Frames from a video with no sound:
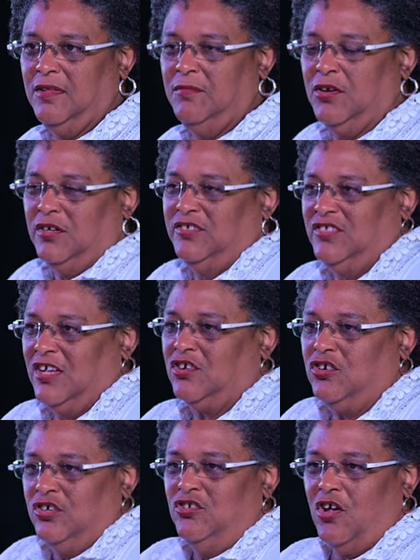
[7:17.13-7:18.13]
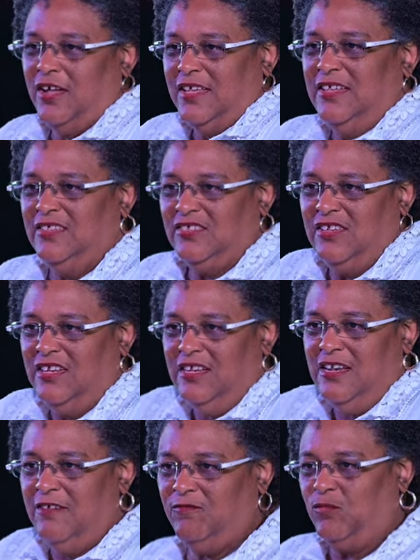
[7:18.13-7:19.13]
because they could not easily
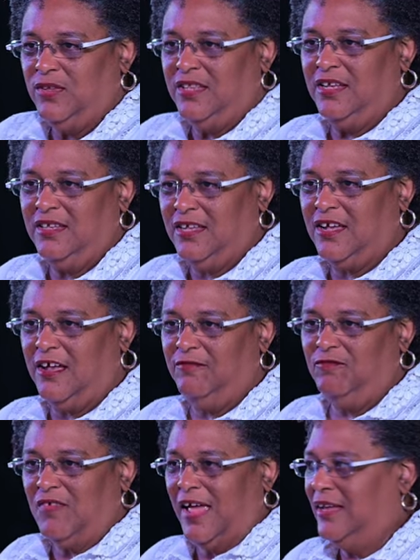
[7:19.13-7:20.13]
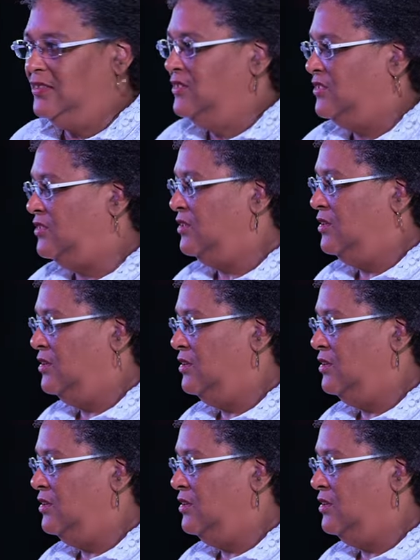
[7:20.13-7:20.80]
live within the confines